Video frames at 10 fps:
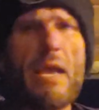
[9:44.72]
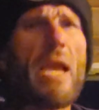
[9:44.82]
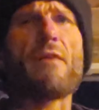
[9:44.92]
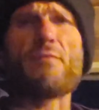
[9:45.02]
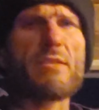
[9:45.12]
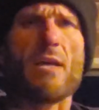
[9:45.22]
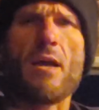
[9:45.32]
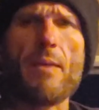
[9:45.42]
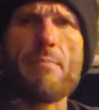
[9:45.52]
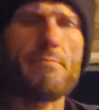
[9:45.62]
every
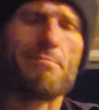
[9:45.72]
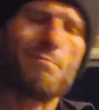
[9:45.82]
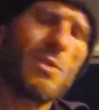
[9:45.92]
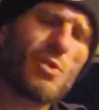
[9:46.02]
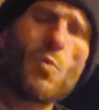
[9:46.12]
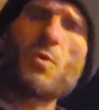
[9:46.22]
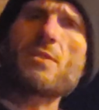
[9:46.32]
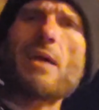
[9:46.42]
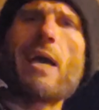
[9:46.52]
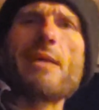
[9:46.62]
time. The source
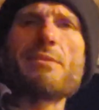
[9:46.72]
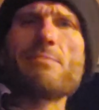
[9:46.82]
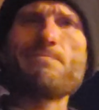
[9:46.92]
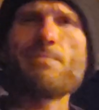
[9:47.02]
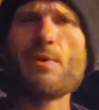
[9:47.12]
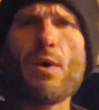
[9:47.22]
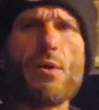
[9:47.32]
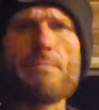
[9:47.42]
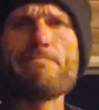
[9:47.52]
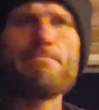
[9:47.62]
guides are,